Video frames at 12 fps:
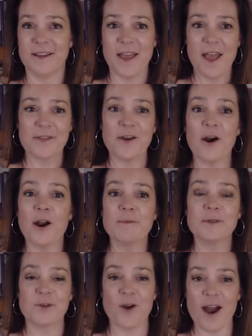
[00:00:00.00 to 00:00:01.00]
the
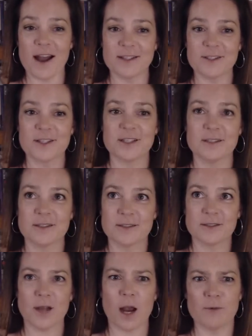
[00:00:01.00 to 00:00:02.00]
arbitrage,
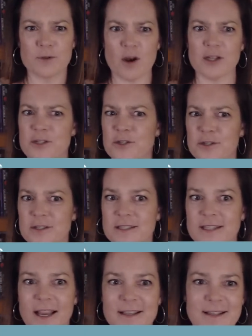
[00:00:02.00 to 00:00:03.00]

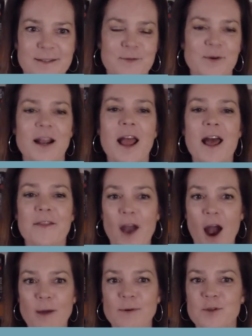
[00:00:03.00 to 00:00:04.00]
arbitrageurs, I guess that's the word, the
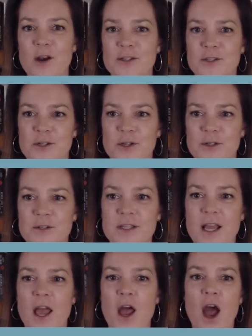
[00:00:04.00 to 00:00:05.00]
arbitrageurs
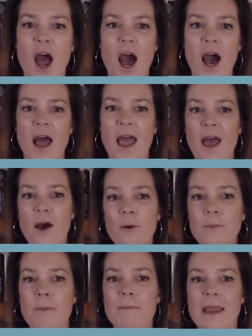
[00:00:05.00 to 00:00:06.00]
uh,
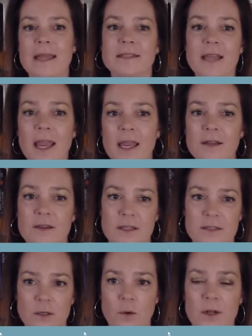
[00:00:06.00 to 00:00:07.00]
help maintain
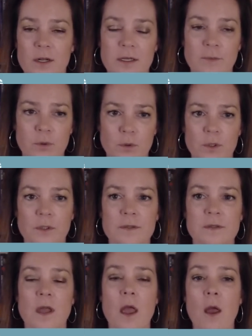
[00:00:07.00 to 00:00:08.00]
these liquidity
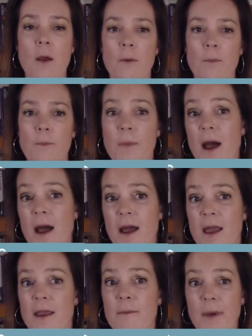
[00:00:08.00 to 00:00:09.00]
pools
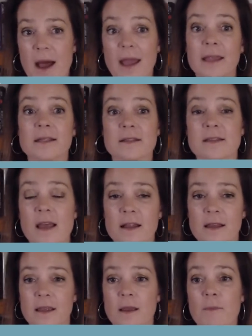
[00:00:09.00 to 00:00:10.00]
by buying and
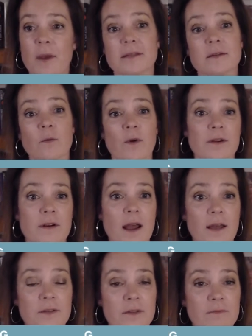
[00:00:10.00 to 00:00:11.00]
selling based on whether or
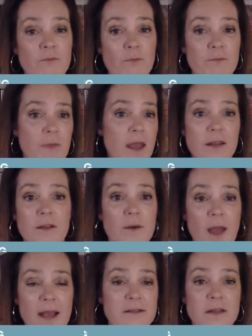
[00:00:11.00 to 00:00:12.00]
not any of the
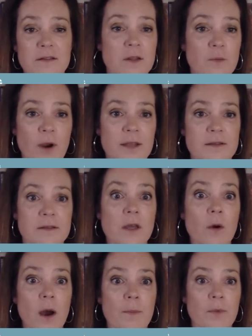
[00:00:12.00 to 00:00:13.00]
assets of the prices
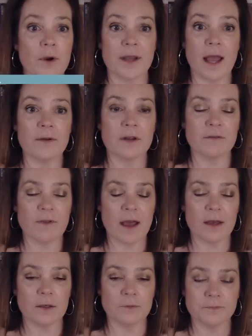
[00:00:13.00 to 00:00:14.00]
go up or down in
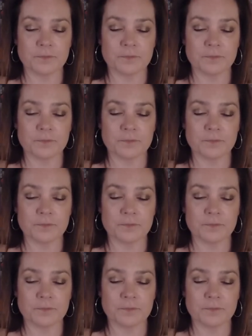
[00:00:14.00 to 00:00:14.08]
value.